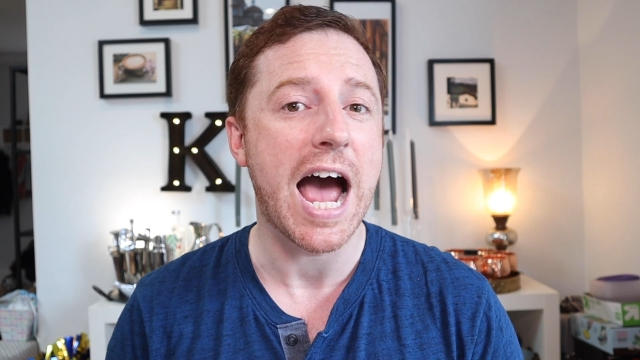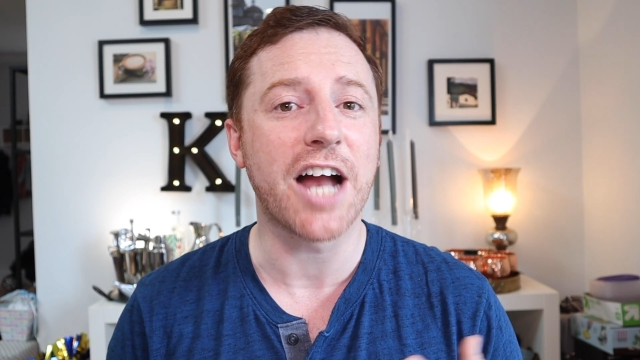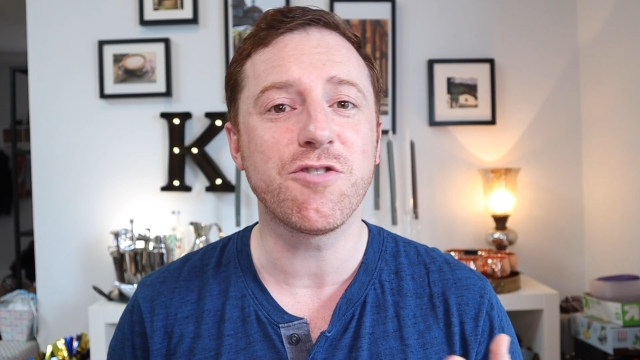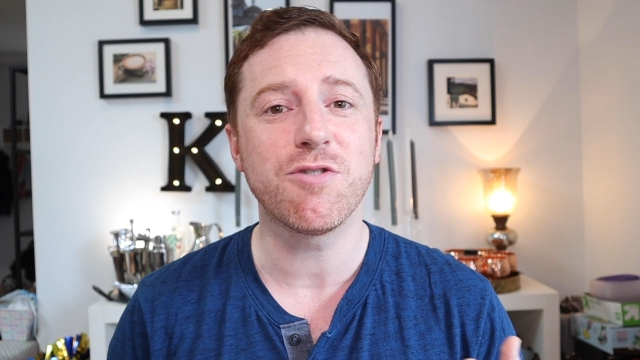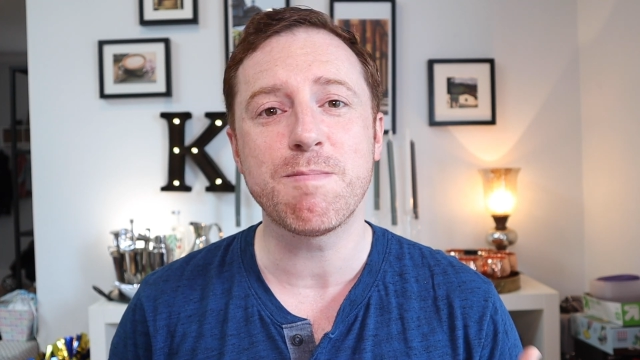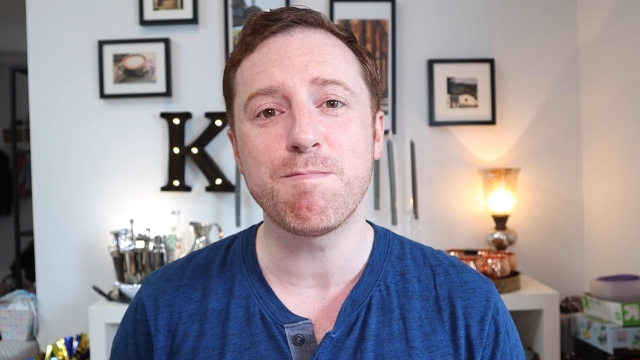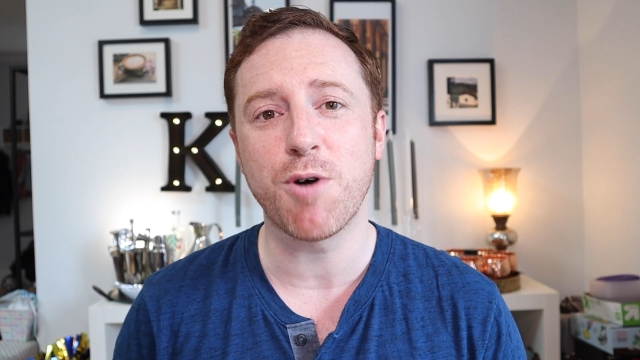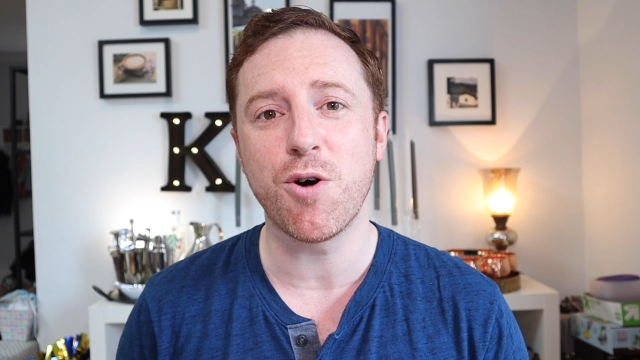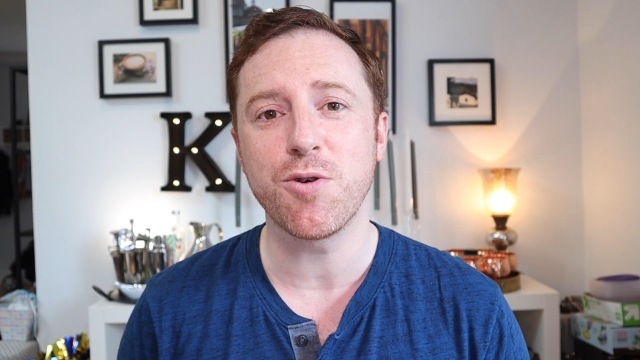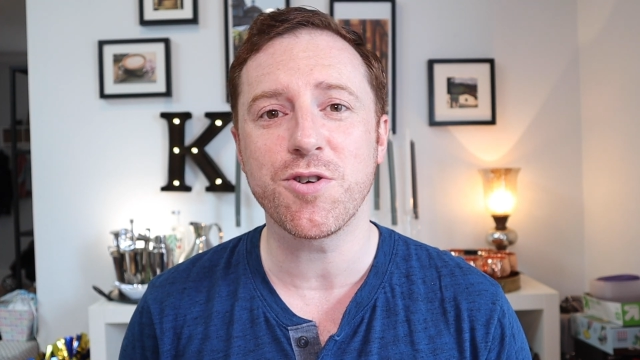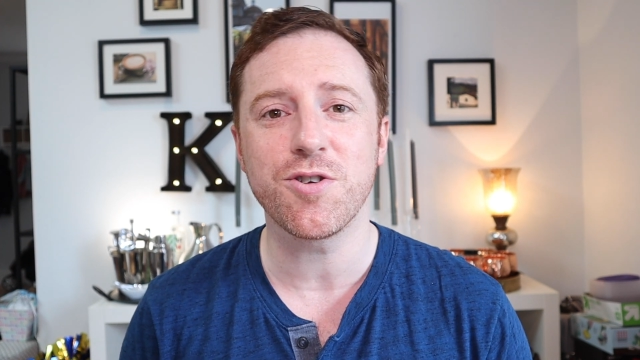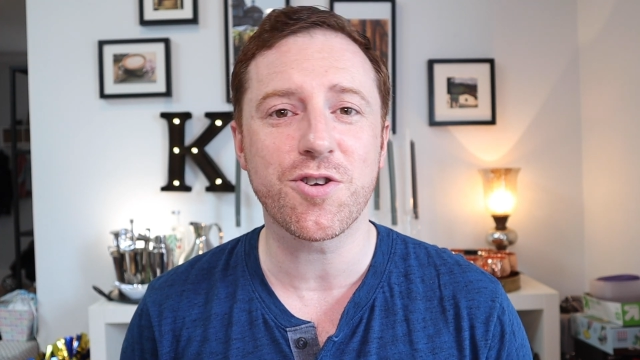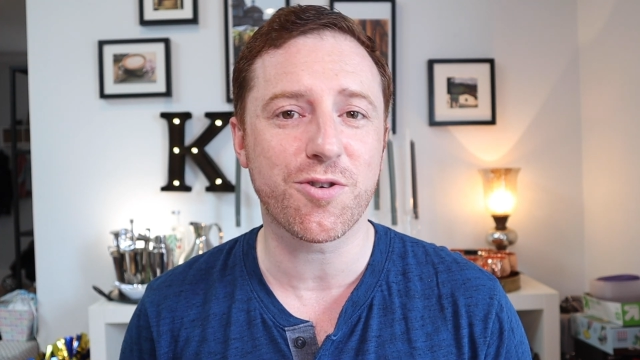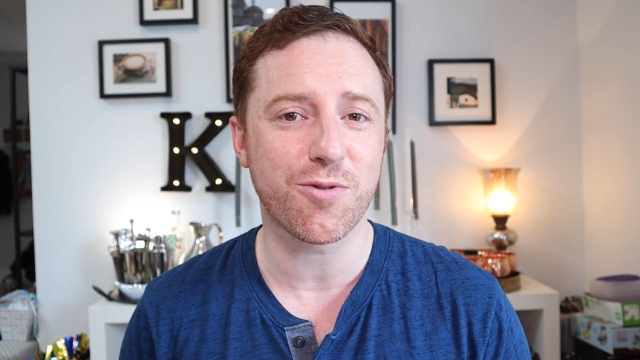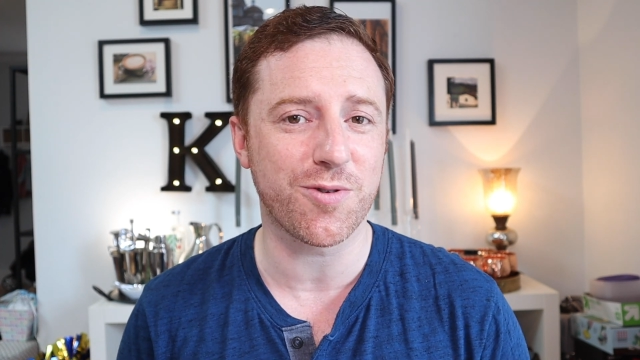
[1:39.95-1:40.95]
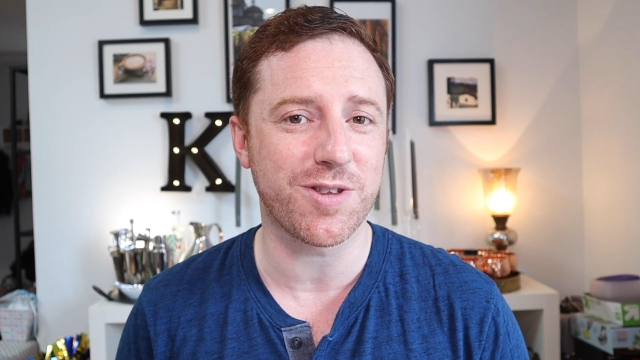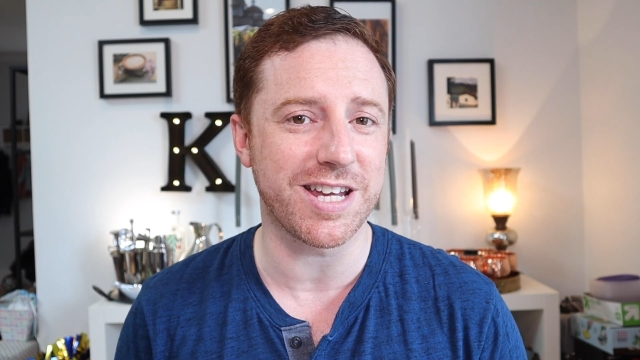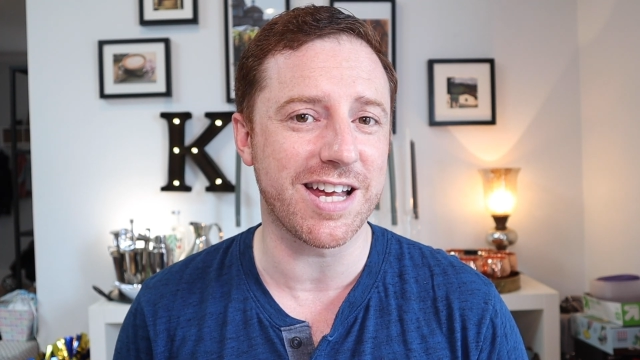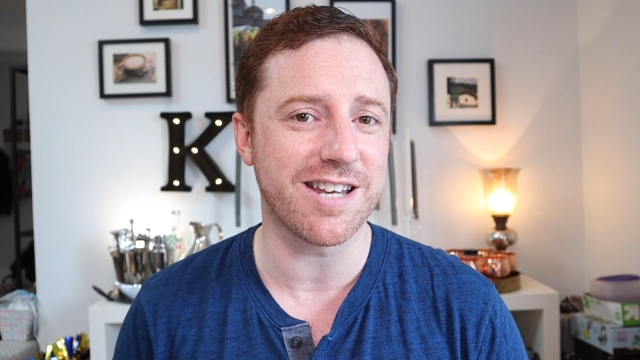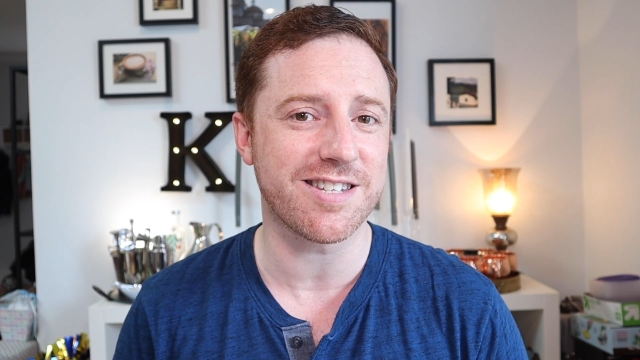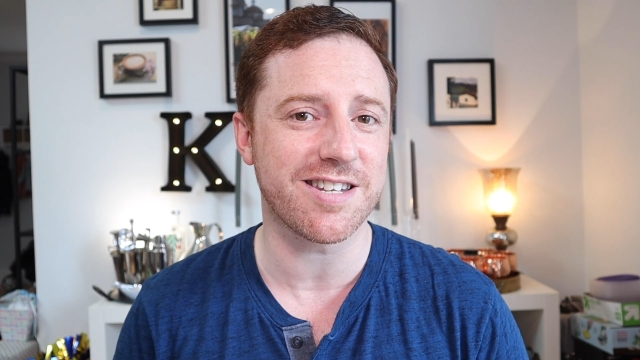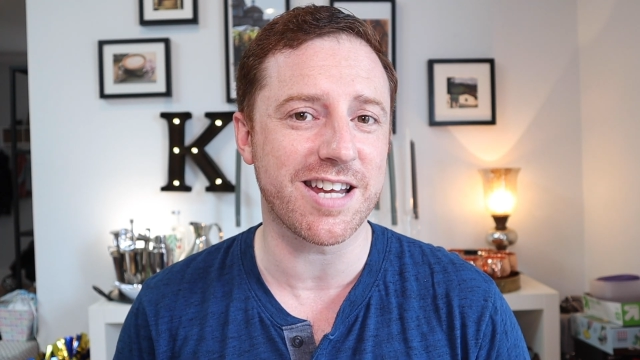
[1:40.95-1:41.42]
and you're emboldened through
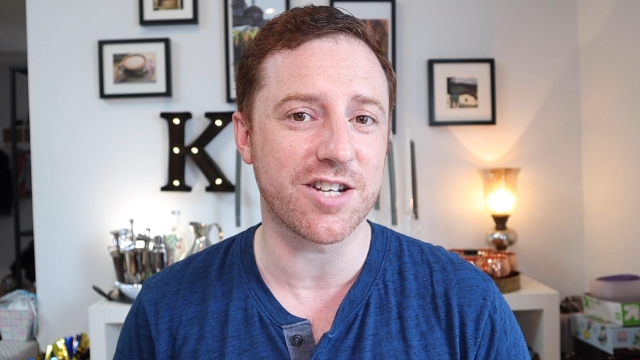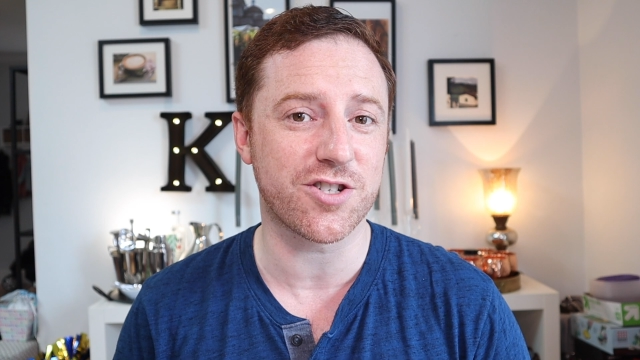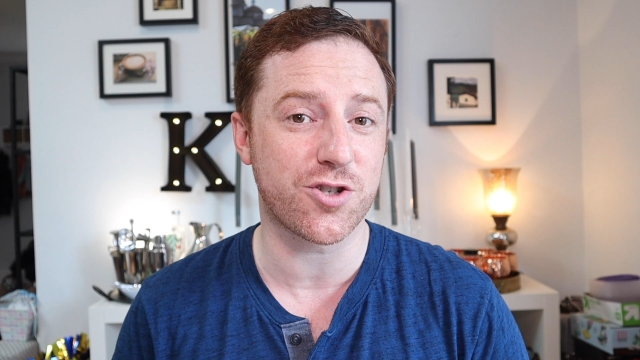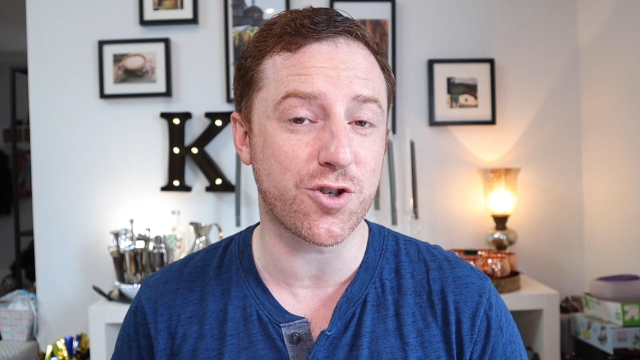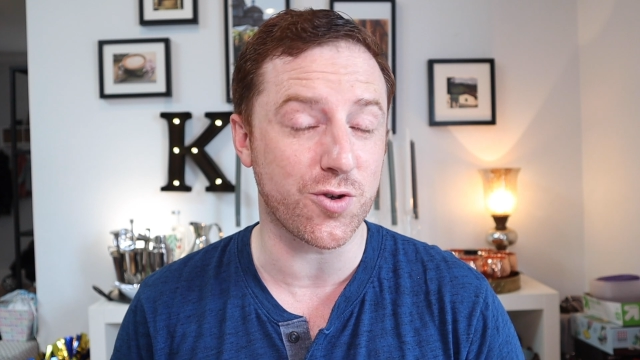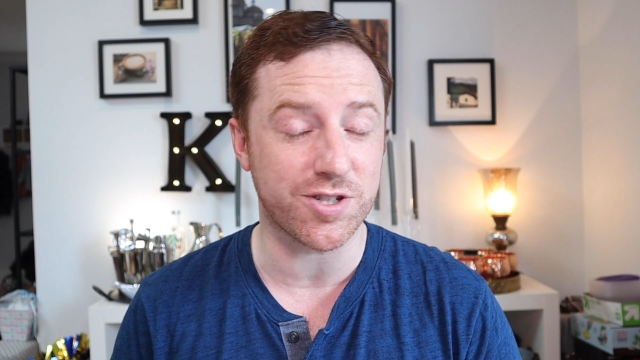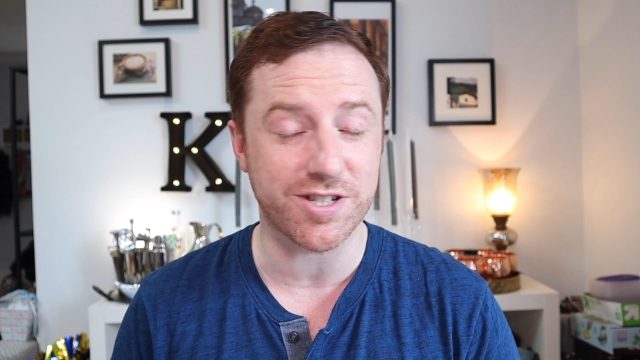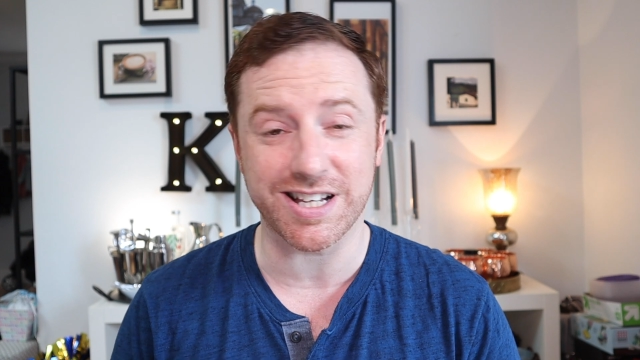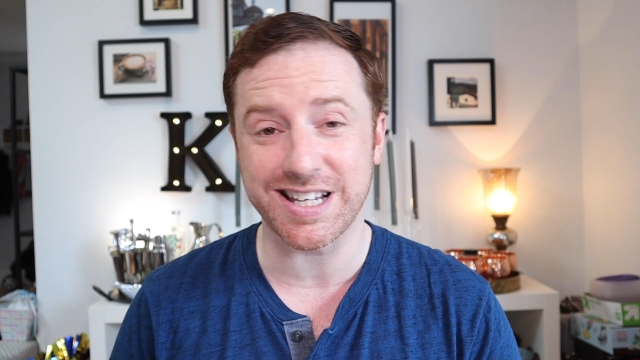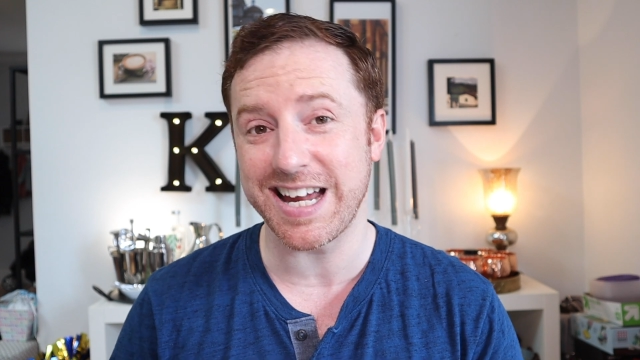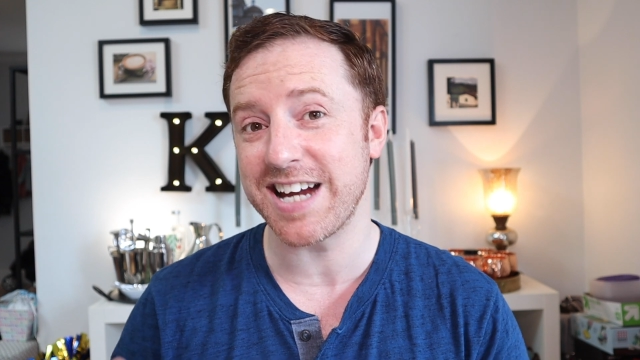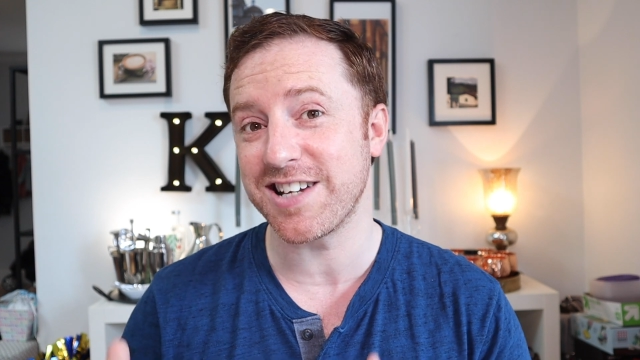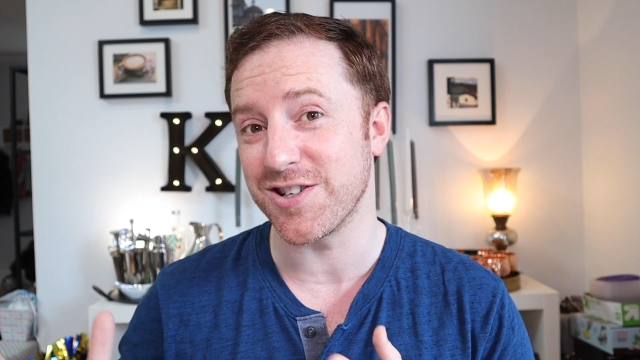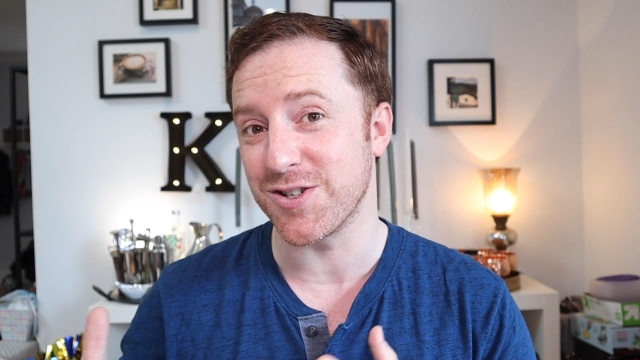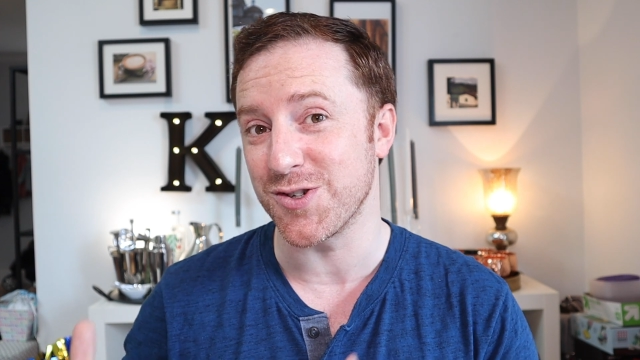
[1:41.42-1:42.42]
the internet to select